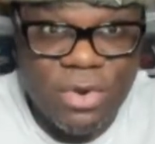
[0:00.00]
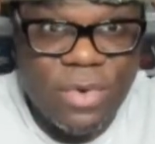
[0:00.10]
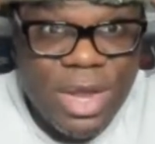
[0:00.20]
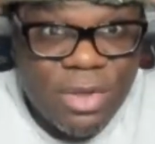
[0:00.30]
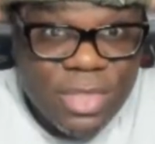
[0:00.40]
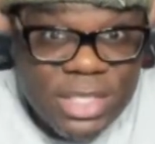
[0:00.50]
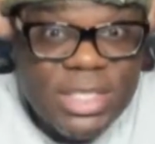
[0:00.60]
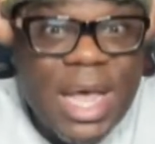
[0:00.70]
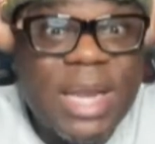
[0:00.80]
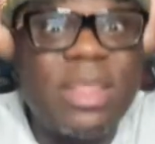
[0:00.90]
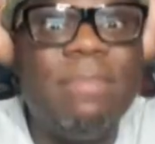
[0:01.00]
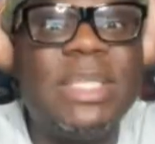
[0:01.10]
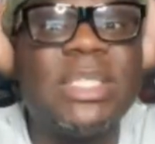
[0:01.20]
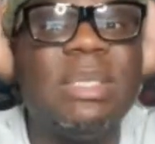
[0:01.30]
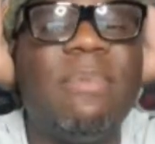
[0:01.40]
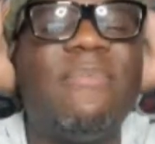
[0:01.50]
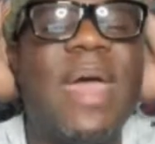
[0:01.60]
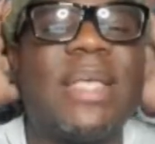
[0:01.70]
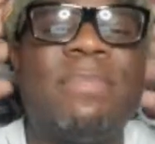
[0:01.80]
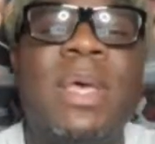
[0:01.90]
creator this side of the Mississippi
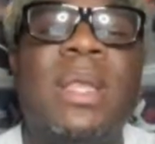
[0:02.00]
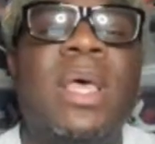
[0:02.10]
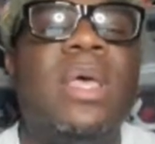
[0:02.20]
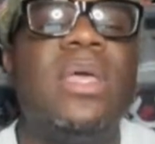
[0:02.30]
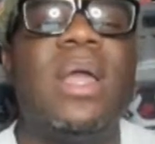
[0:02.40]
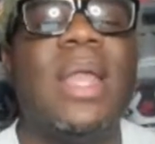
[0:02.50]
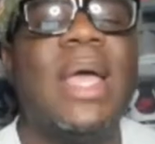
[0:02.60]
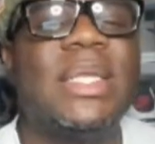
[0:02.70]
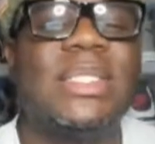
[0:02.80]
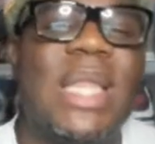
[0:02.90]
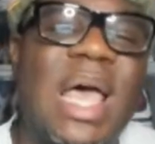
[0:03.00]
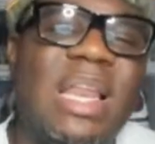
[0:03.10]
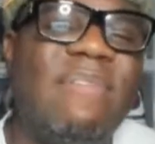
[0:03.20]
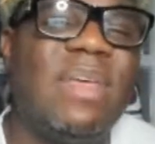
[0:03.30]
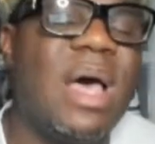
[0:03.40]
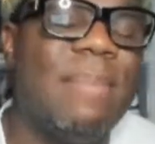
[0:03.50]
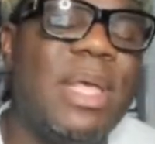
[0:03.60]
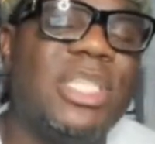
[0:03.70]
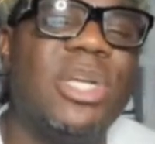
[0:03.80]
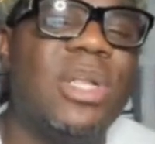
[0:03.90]
Facts, man. Y'all like this live, leave a
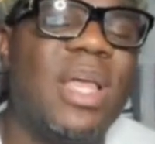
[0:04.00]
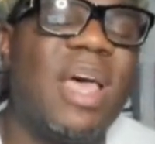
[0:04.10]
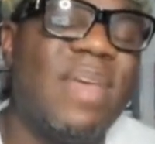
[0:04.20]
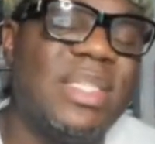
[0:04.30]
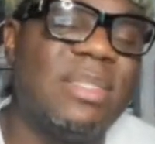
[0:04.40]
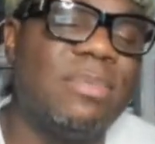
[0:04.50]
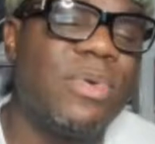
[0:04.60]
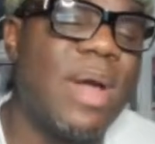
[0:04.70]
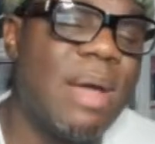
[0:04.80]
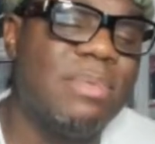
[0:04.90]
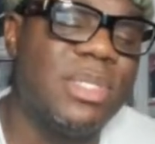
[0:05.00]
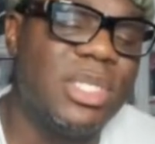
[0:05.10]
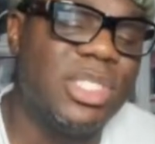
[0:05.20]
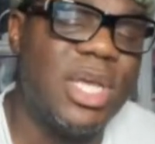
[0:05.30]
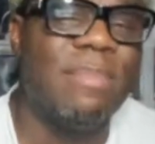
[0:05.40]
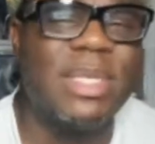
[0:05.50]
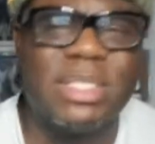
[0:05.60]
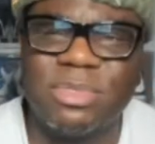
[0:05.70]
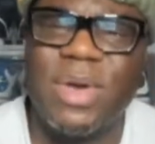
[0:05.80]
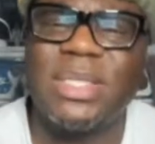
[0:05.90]
comment, share the live, and subscribe to the channel, man.
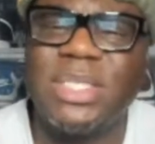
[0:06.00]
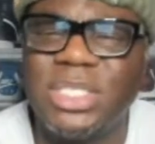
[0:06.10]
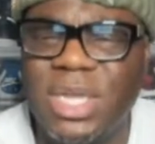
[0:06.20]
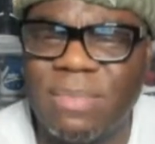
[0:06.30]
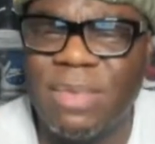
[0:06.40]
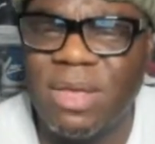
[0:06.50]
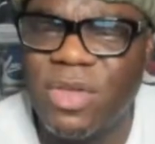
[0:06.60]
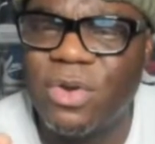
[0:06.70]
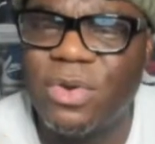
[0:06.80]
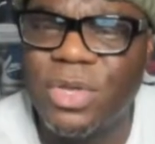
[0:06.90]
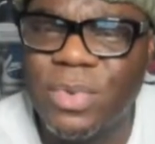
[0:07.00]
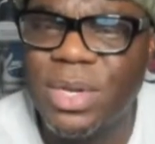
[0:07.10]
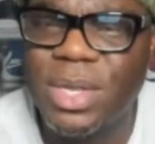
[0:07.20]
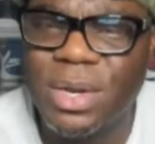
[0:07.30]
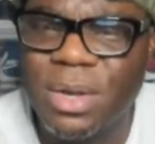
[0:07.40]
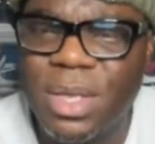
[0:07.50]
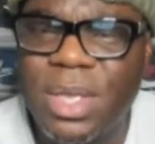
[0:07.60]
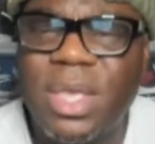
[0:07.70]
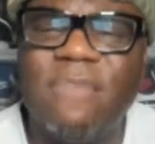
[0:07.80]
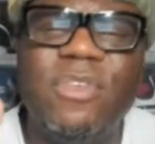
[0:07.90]
Subscribe to the channel, man. If you're new in here,
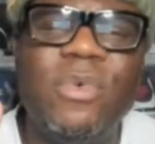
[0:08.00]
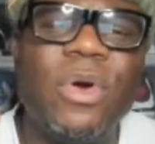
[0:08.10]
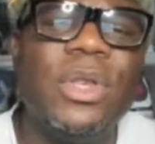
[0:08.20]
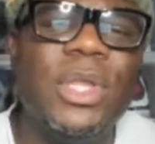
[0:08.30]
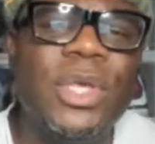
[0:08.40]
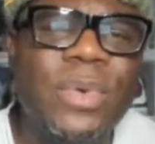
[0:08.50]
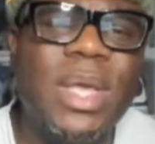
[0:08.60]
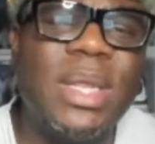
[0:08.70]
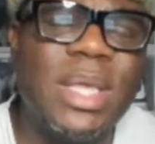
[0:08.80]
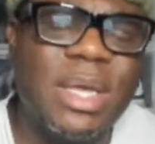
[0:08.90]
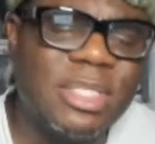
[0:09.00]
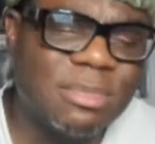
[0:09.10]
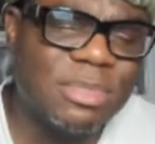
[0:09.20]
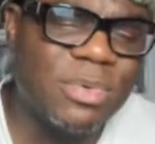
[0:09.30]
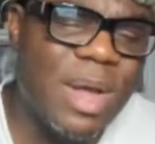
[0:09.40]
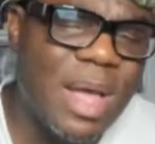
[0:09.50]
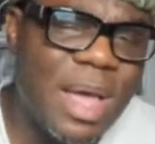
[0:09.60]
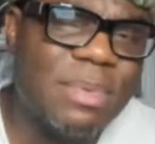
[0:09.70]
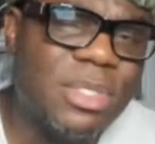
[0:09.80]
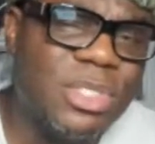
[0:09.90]
if you are new in here,
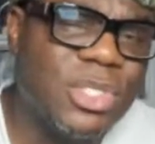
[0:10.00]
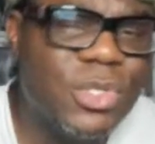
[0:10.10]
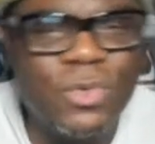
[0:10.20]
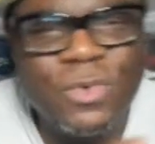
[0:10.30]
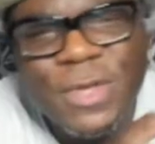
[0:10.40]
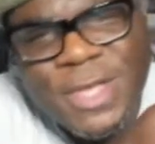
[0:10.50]
subscribe to